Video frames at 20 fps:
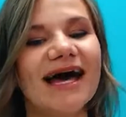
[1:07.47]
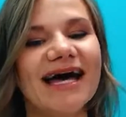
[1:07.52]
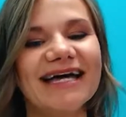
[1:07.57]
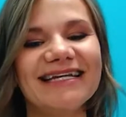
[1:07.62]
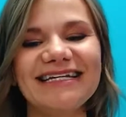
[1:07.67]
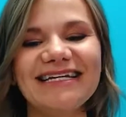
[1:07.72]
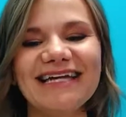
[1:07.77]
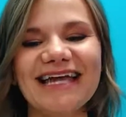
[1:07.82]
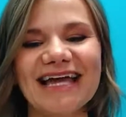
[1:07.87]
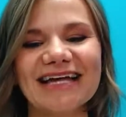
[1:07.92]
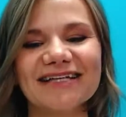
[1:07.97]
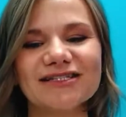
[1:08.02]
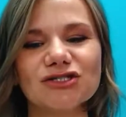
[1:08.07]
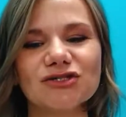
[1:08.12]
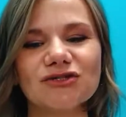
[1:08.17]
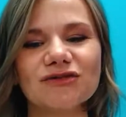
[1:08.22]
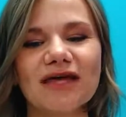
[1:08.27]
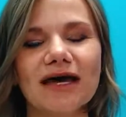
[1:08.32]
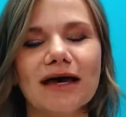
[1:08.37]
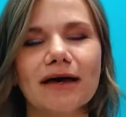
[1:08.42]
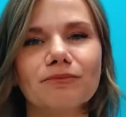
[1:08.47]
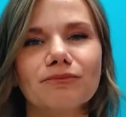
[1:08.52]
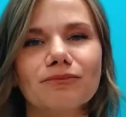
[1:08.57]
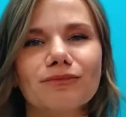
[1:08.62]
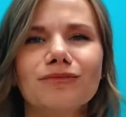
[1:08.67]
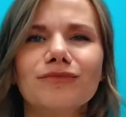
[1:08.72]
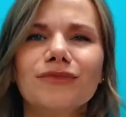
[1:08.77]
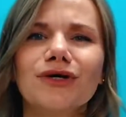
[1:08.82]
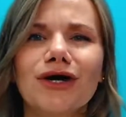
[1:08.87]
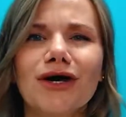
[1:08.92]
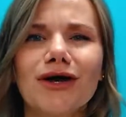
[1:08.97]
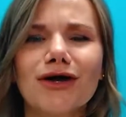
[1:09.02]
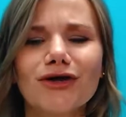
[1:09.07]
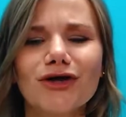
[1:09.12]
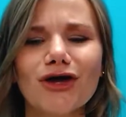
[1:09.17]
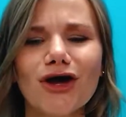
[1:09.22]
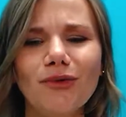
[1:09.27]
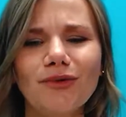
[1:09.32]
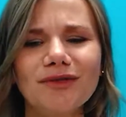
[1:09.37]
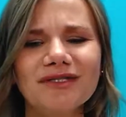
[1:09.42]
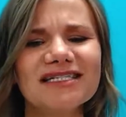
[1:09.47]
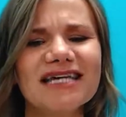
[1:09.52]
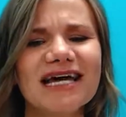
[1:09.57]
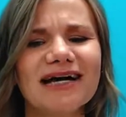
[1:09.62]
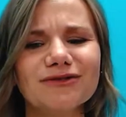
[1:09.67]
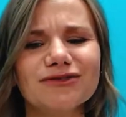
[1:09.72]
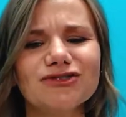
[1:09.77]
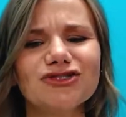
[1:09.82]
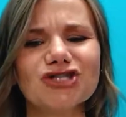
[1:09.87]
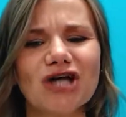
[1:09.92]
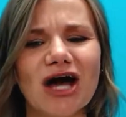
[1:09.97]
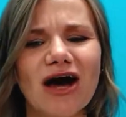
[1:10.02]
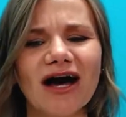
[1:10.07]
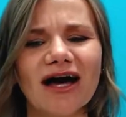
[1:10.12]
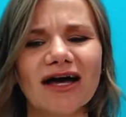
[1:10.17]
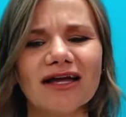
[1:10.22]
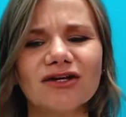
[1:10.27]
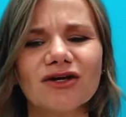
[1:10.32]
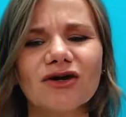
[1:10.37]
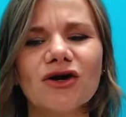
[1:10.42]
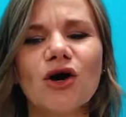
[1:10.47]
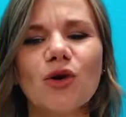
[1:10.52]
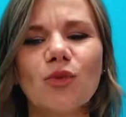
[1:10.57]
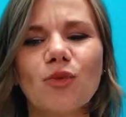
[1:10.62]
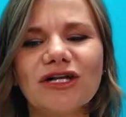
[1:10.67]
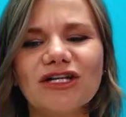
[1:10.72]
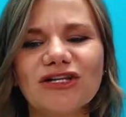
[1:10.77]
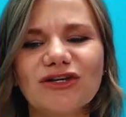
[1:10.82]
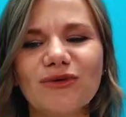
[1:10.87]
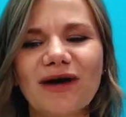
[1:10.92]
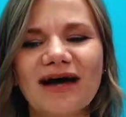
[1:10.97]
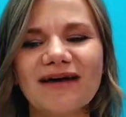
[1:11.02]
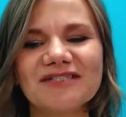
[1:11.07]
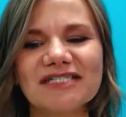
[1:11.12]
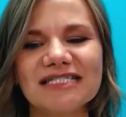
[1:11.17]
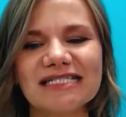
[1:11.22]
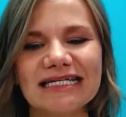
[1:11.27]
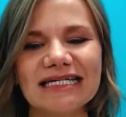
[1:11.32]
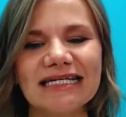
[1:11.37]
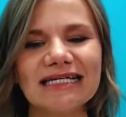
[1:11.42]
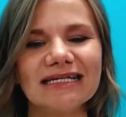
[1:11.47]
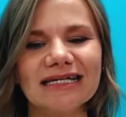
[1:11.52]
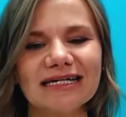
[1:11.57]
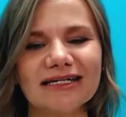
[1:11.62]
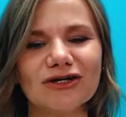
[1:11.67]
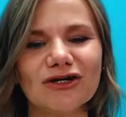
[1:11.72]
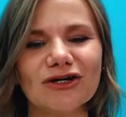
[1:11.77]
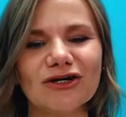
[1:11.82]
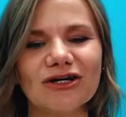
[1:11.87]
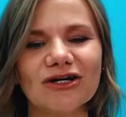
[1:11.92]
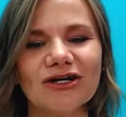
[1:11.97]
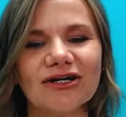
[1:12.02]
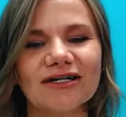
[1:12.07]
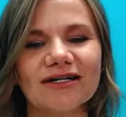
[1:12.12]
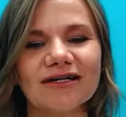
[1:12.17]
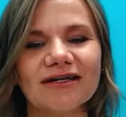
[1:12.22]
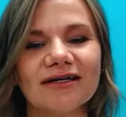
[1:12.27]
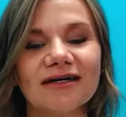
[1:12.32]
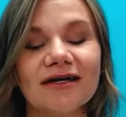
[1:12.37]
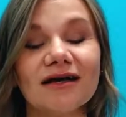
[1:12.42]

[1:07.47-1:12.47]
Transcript: And he answered them, Go and tell John what you have seen and heard.